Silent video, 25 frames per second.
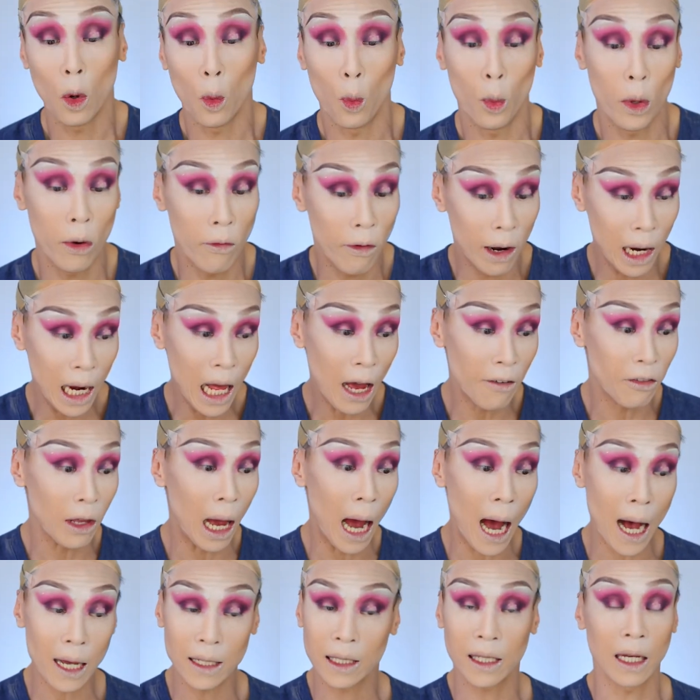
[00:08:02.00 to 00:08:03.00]
We really have
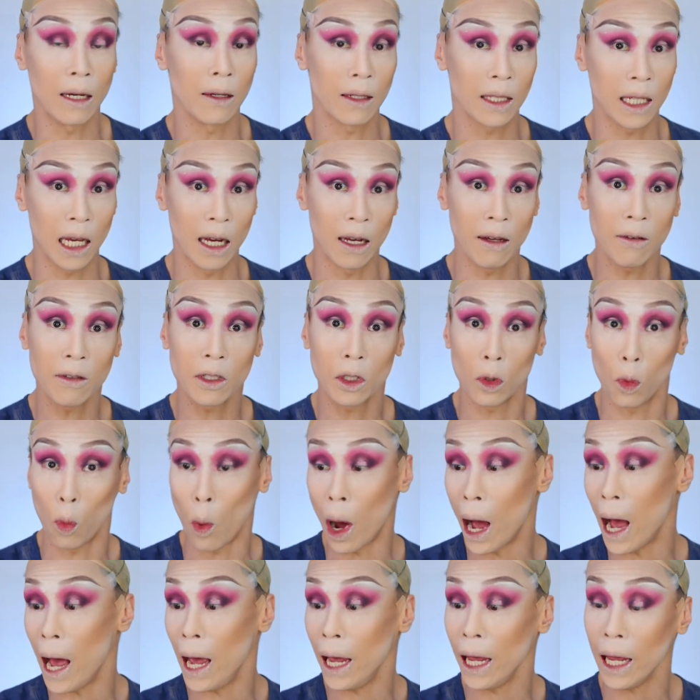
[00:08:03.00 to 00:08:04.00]
to ask ourselves
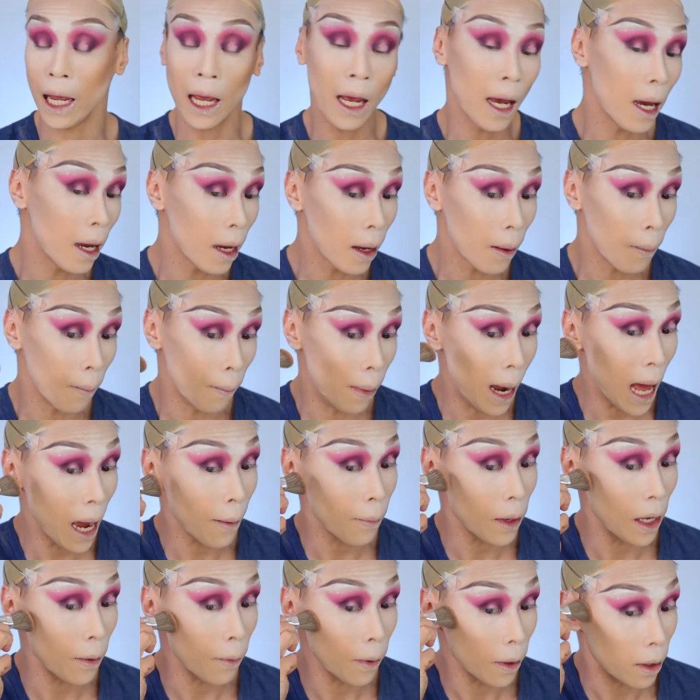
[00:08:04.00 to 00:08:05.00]
why
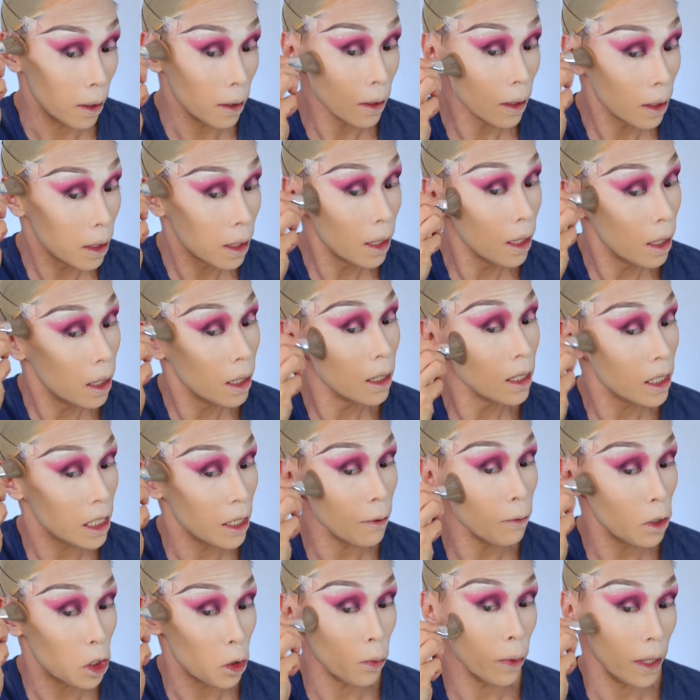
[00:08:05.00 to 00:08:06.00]
black people
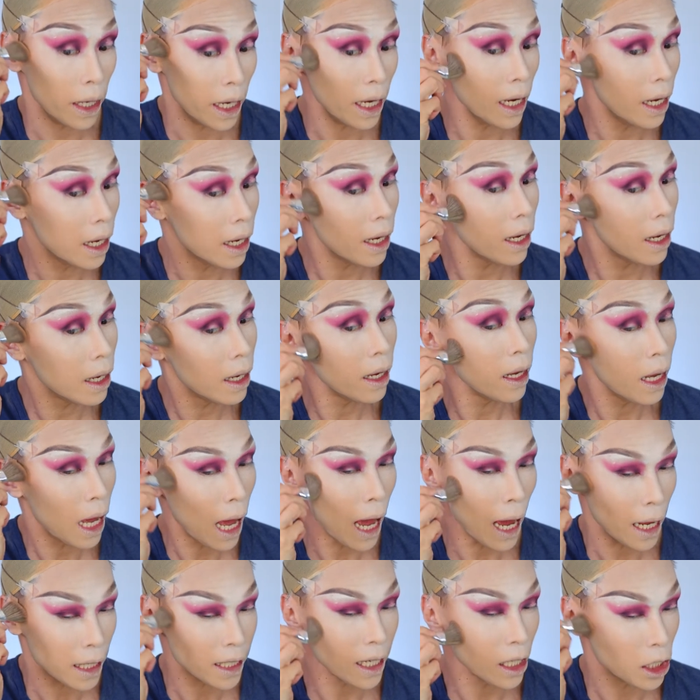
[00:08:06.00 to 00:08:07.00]
seem to be
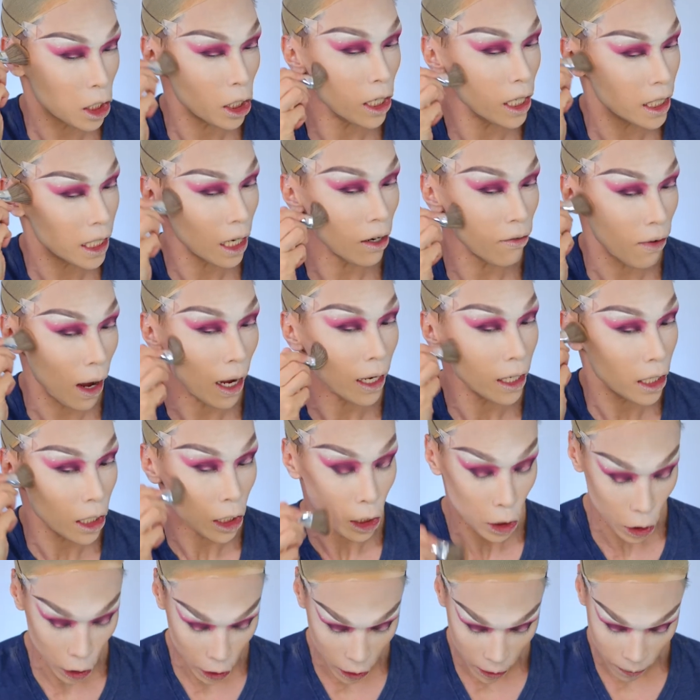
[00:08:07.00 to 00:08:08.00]
at such a
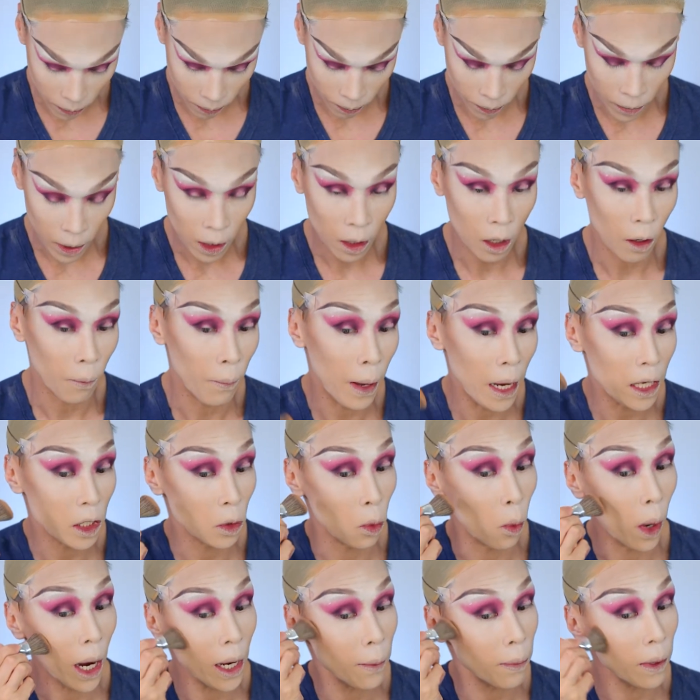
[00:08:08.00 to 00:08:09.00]
disadvantage compared to
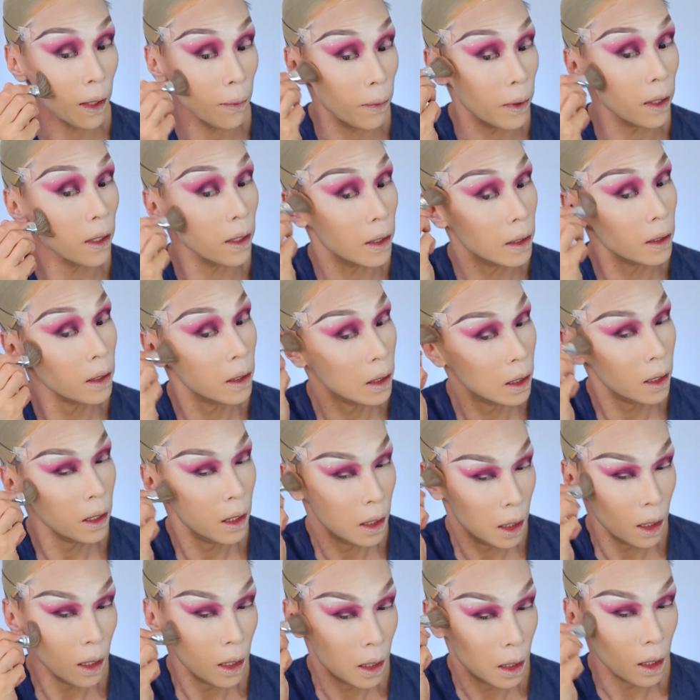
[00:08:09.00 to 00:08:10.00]
white people.
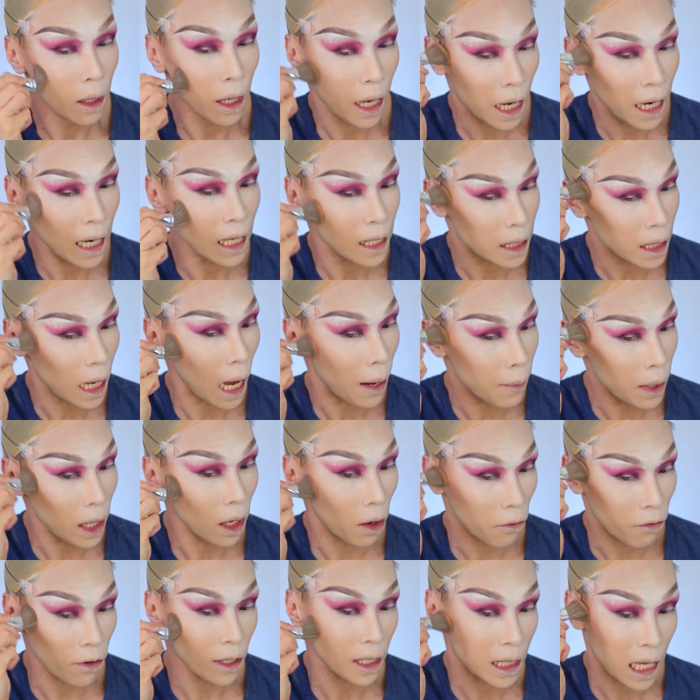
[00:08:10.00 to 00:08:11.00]
Okay,
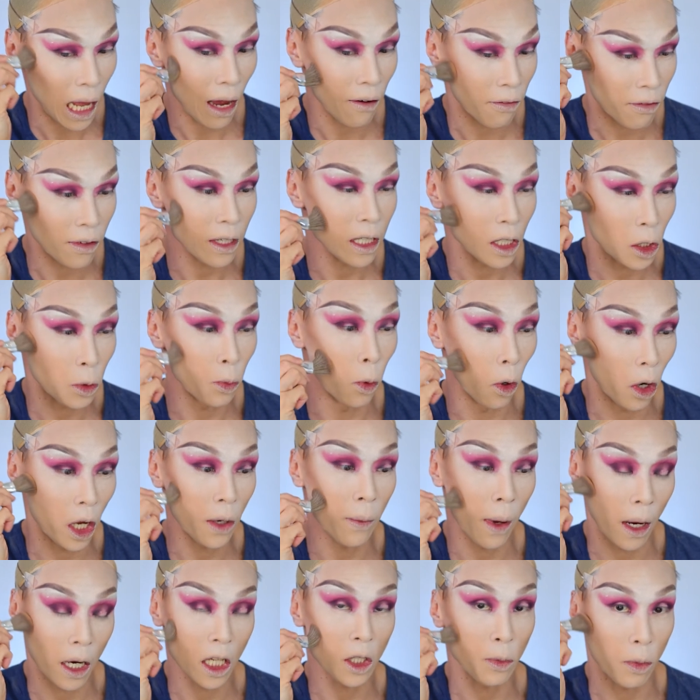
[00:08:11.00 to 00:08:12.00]
obviously I've spoken
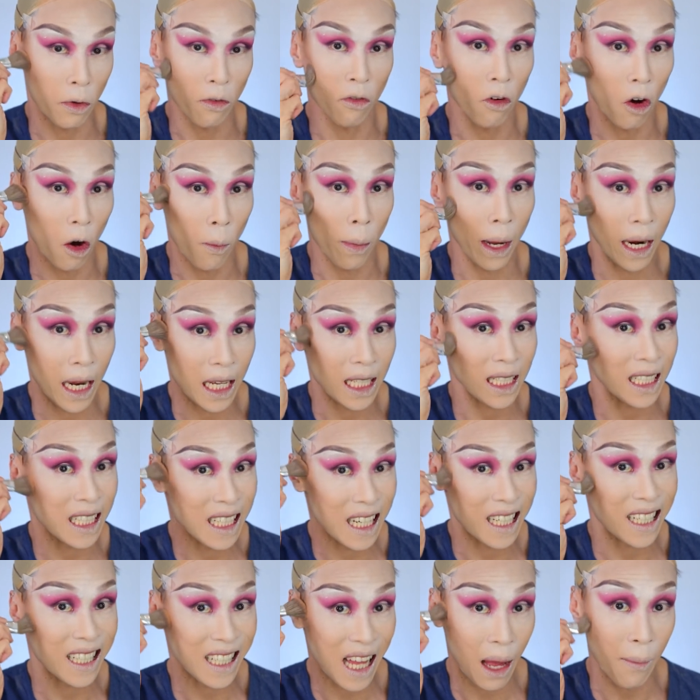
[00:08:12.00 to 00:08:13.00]
about this before, but there's
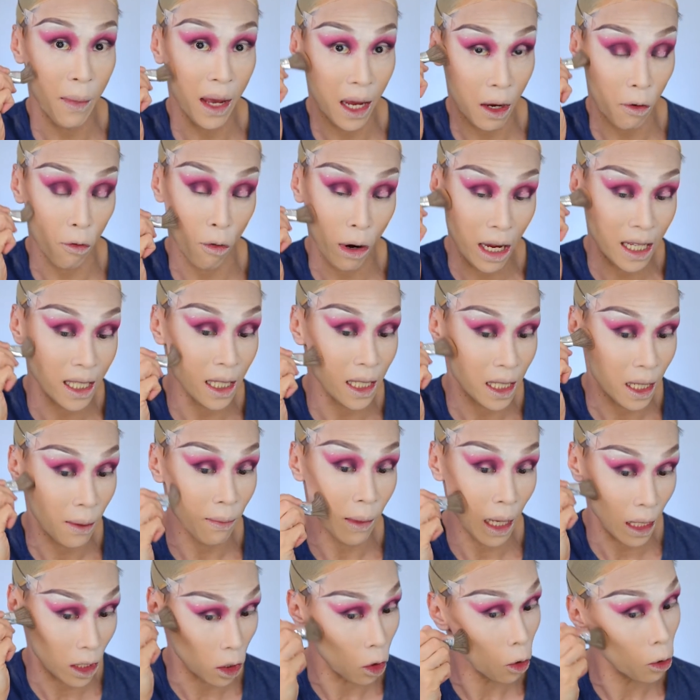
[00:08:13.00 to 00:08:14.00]
systemic racism
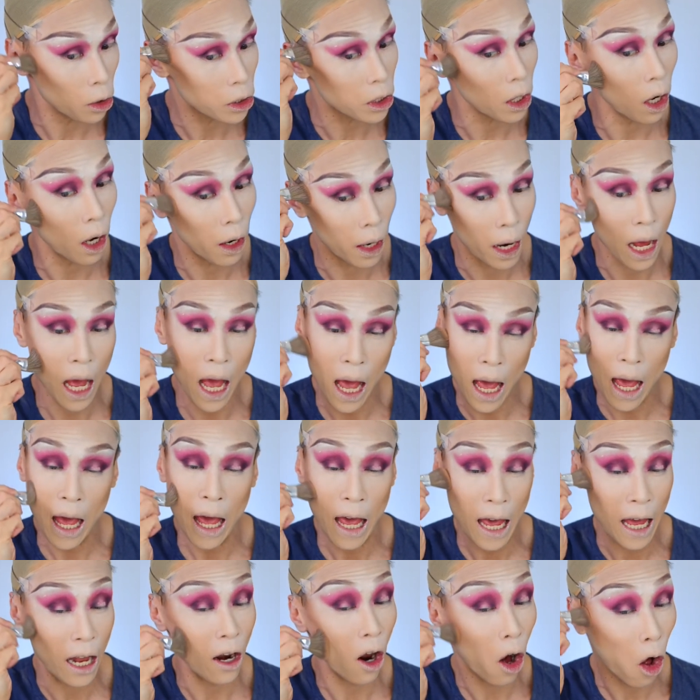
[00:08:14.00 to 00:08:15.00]
that goes on
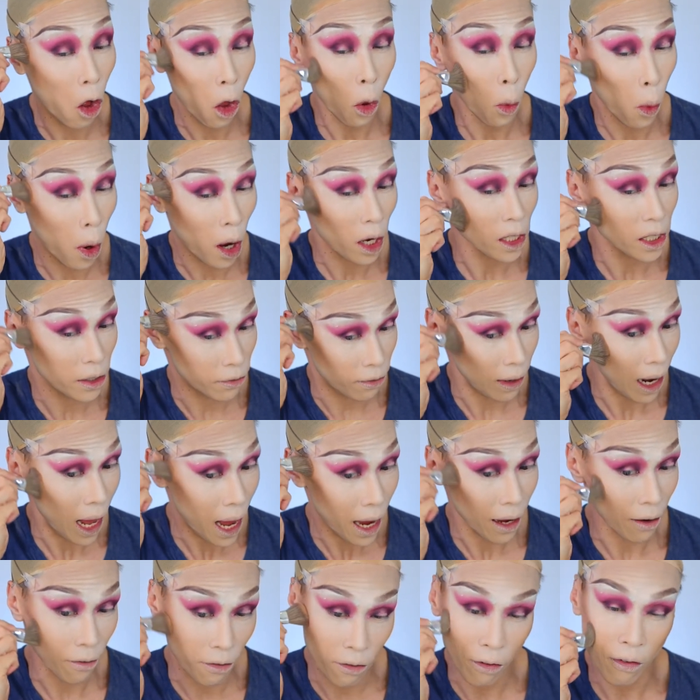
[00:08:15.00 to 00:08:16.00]
in all walks of
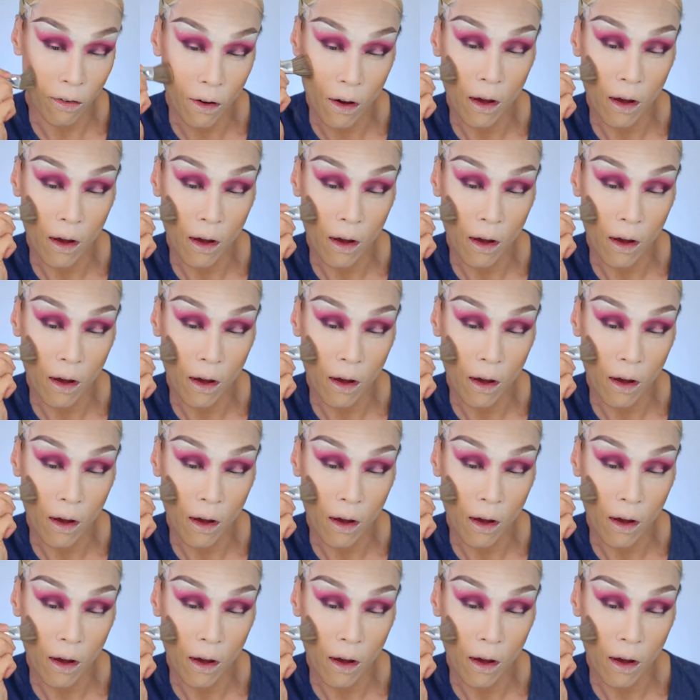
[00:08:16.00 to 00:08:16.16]
life.